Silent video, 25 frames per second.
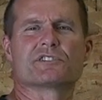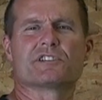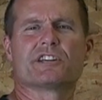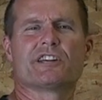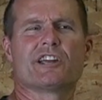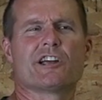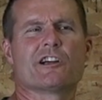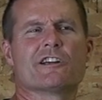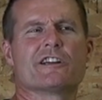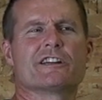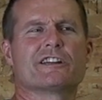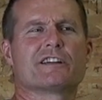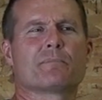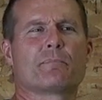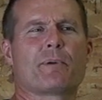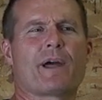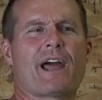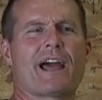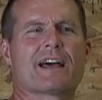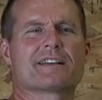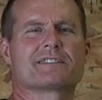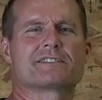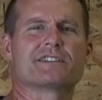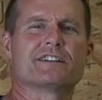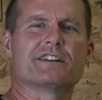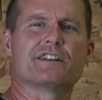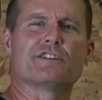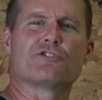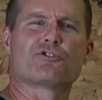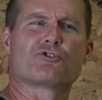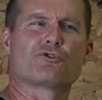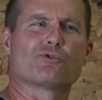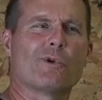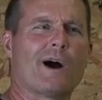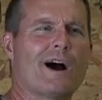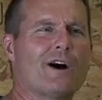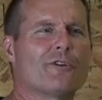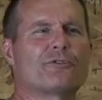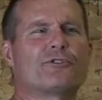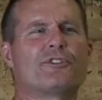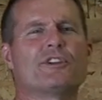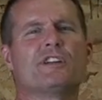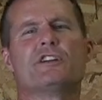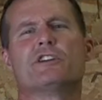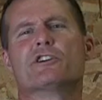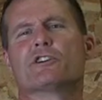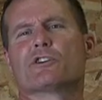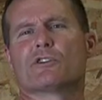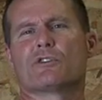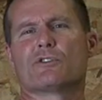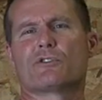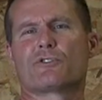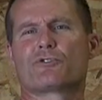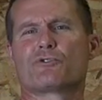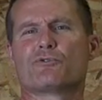the carrying capacity throughout the year,